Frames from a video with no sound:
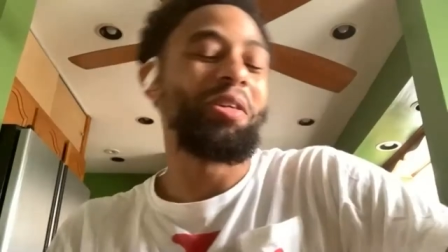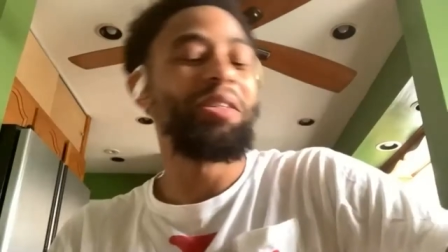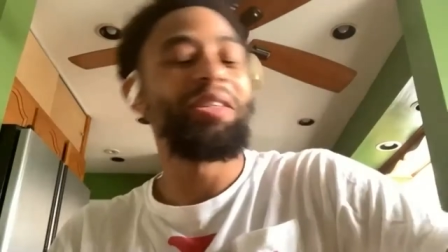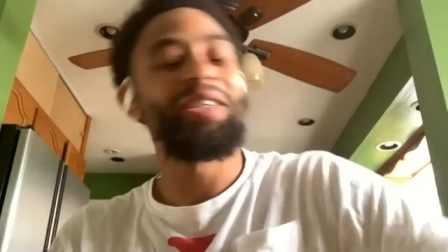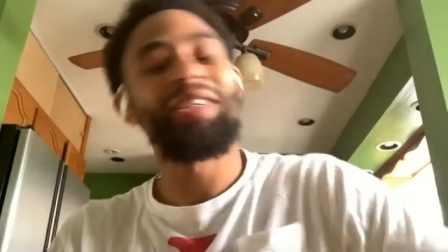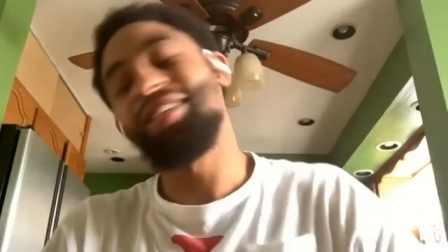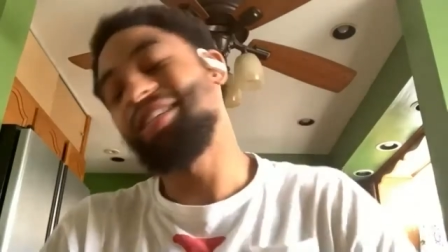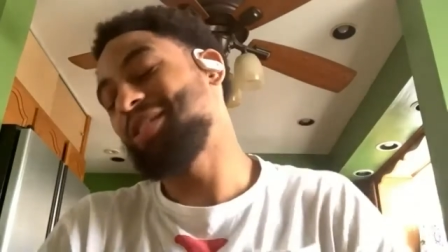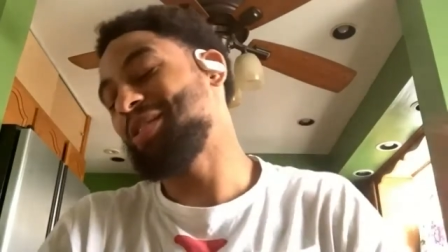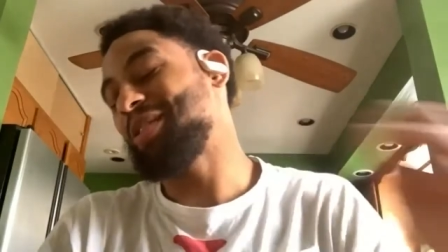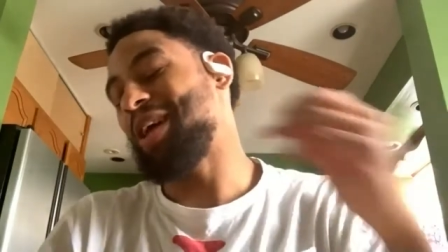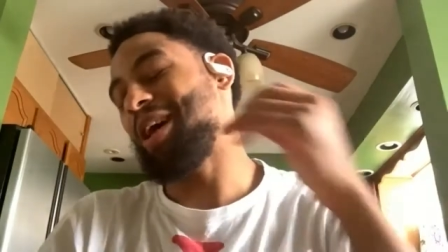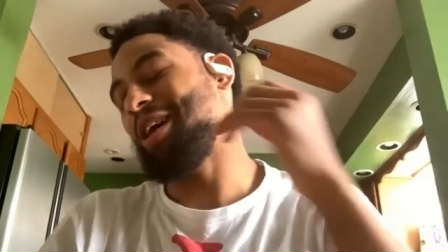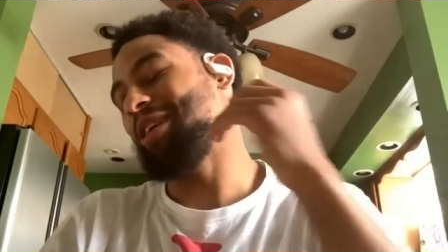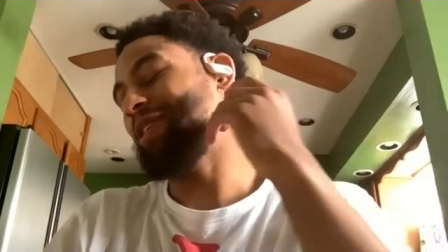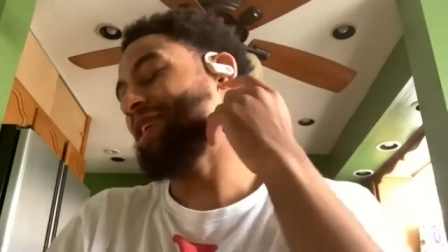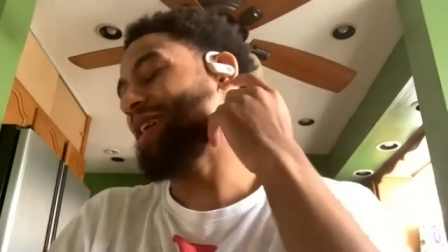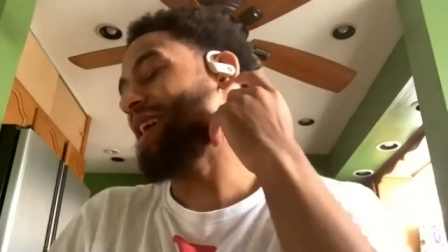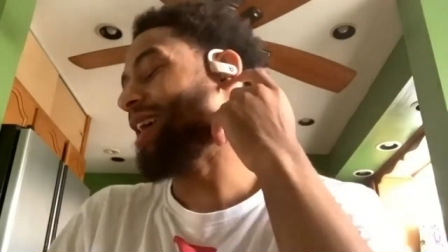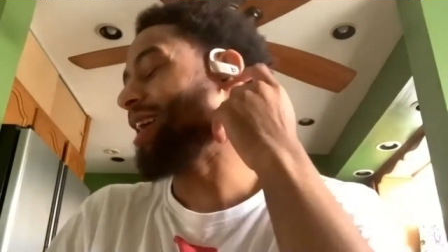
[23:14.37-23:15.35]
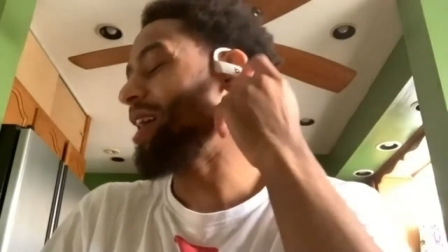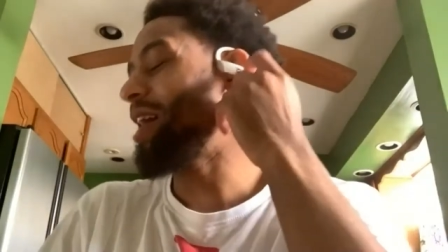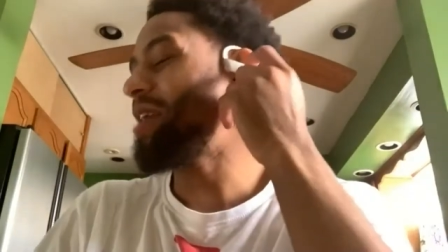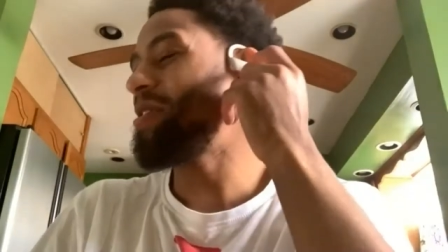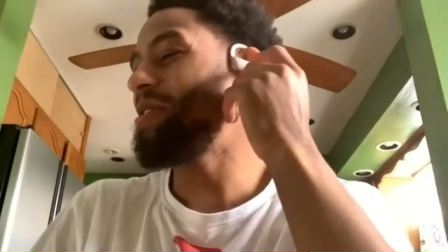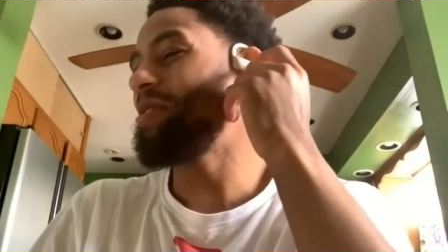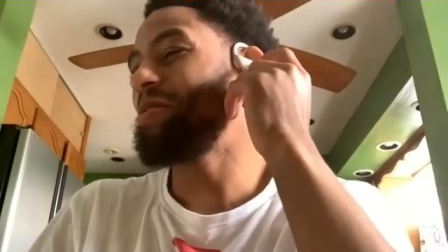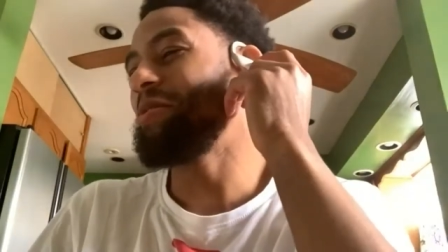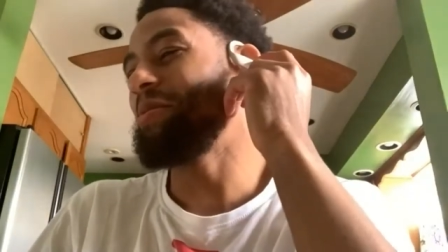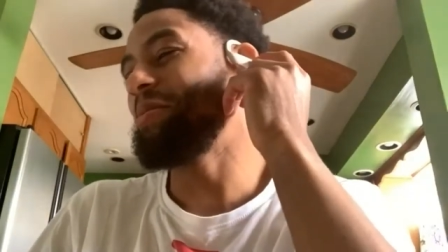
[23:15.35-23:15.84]
funny is I
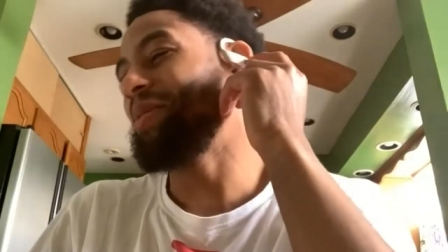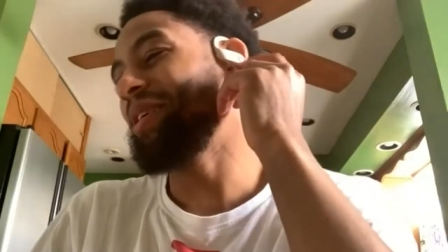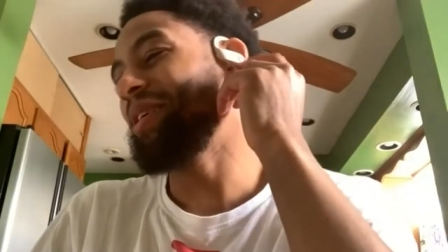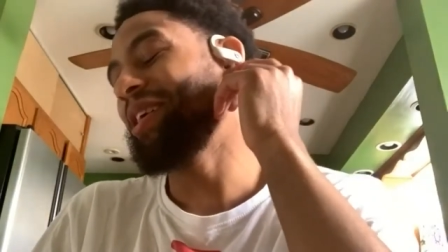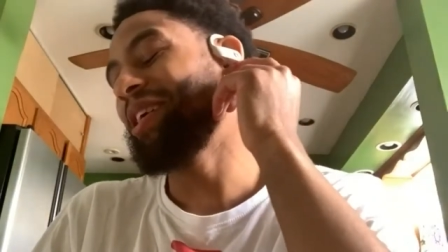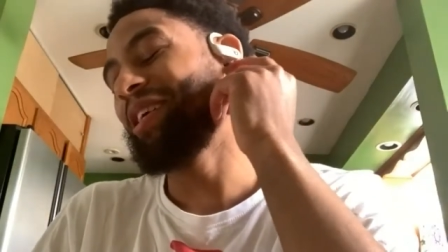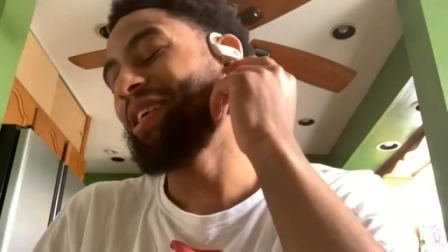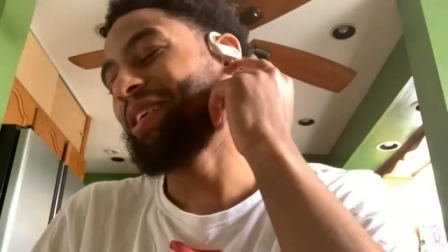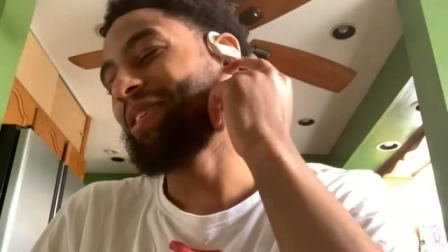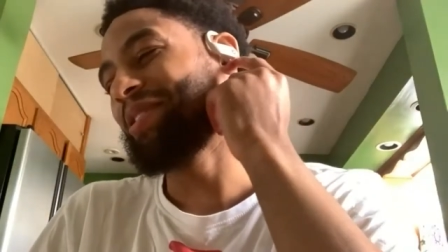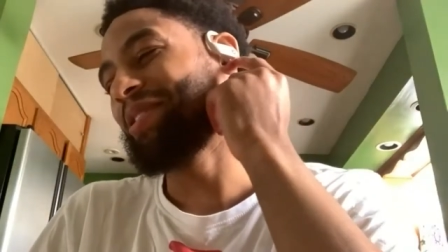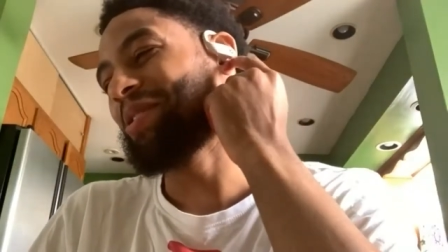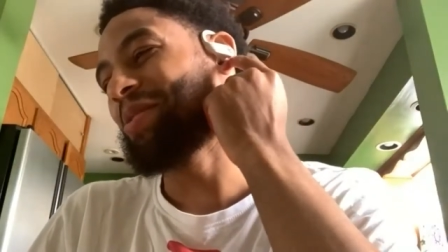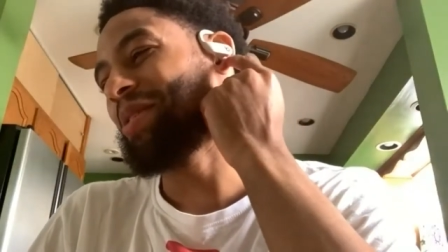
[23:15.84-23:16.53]
got off the plane.